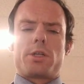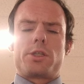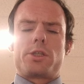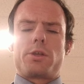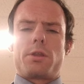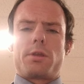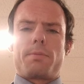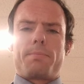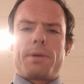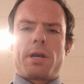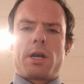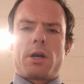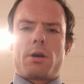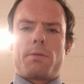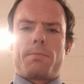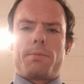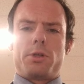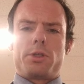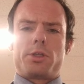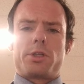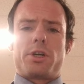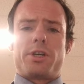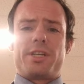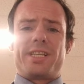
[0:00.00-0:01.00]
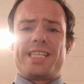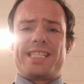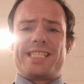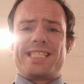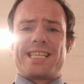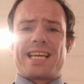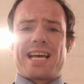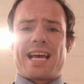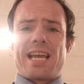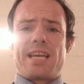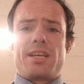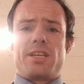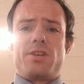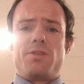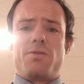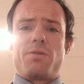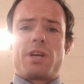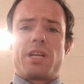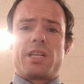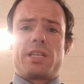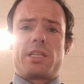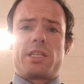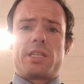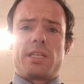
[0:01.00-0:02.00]
So the parables are designed to
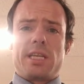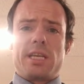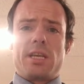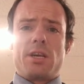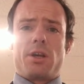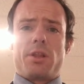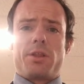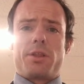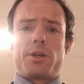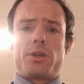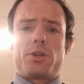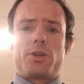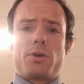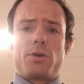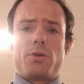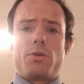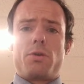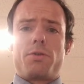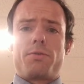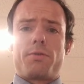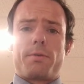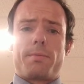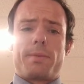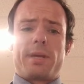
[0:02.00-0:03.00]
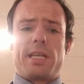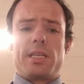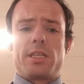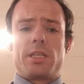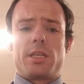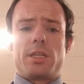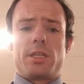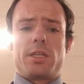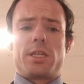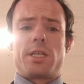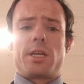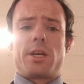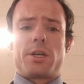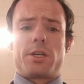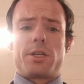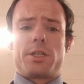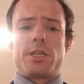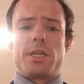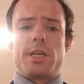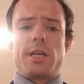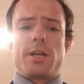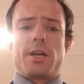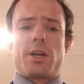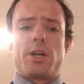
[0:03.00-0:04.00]
conceal the truth from insincere
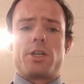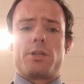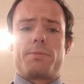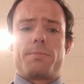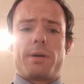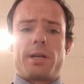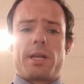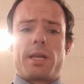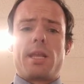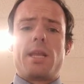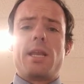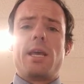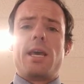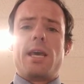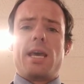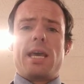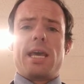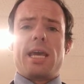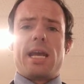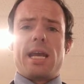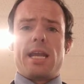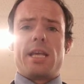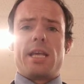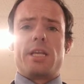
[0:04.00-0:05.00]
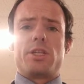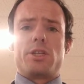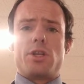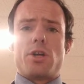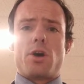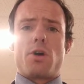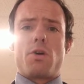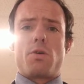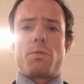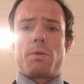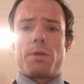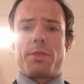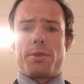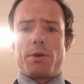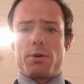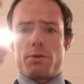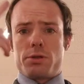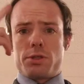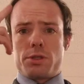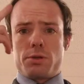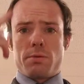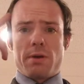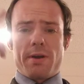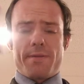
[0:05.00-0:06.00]
seekers, but it is known with
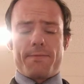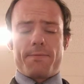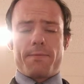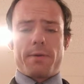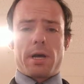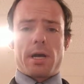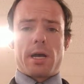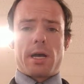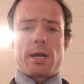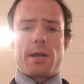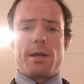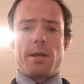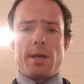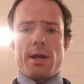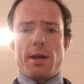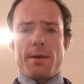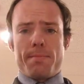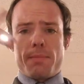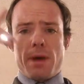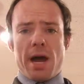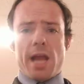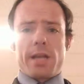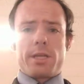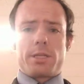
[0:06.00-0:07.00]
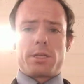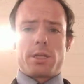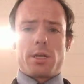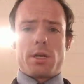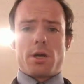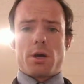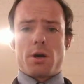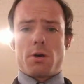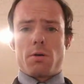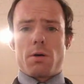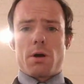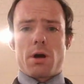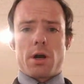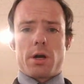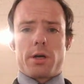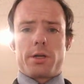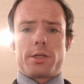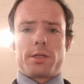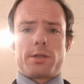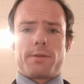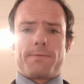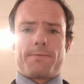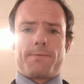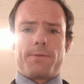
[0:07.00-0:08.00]
those who have minds to know,
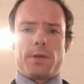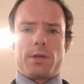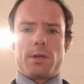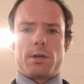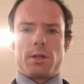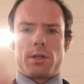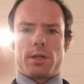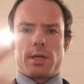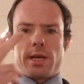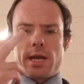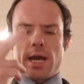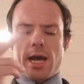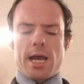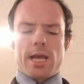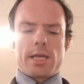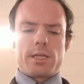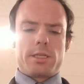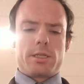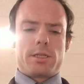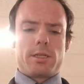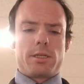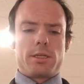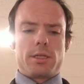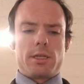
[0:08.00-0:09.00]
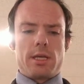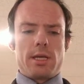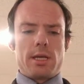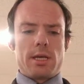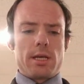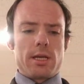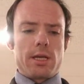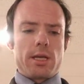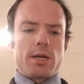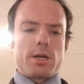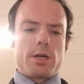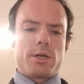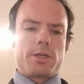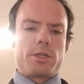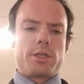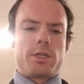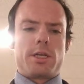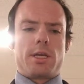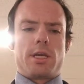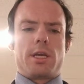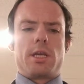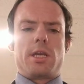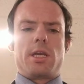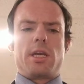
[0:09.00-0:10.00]
hearts to feel, and eyes to see, and ears
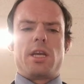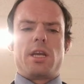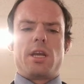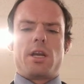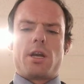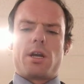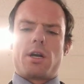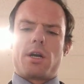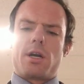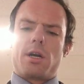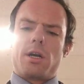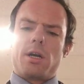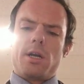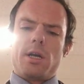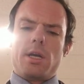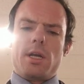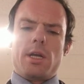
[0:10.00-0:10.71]
to hear.